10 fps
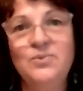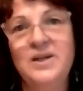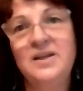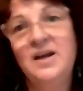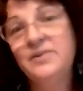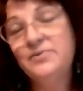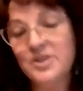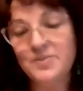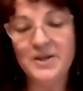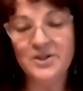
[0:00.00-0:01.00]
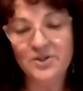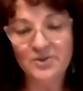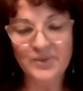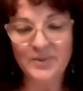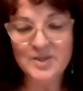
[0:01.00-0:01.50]
when I first met her,
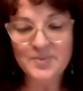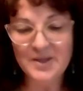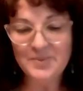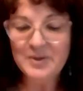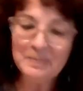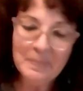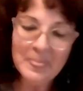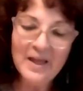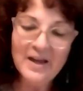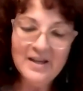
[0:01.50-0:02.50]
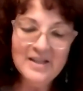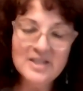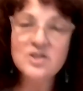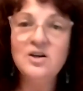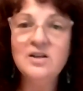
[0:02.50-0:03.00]
when I was a baby.
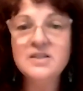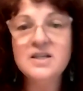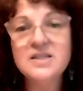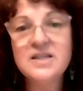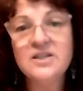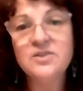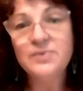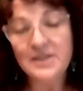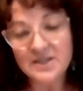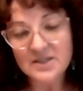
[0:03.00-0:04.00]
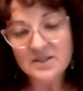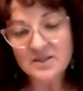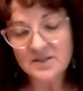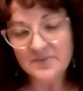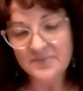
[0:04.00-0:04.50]
It's called Ascent
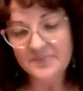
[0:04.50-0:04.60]
Released.